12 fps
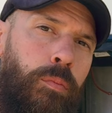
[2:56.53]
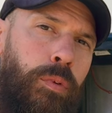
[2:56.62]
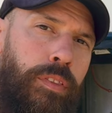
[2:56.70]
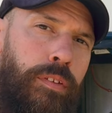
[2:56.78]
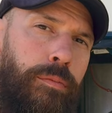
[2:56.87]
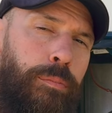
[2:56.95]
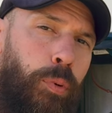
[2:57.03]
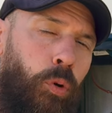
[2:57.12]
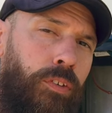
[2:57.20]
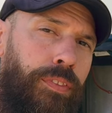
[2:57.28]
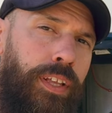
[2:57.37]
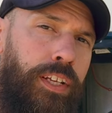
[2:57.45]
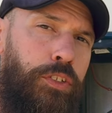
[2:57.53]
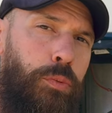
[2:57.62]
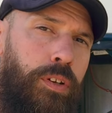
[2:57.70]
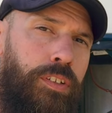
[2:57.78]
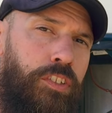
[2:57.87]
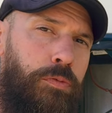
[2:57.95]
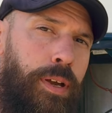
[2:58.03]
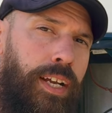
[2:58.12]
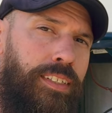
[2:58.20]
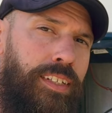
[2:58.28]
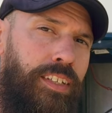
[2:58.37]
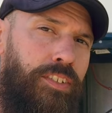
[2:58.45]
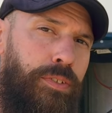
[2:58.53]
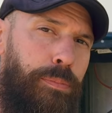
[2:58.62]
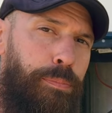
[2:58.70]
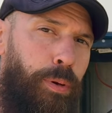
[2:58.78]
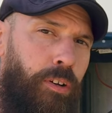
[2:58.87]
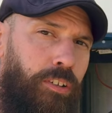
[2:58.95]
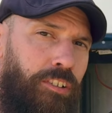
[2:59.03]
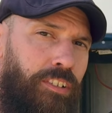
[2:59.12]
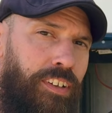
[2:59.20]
one of the important things you want to inspect is the burner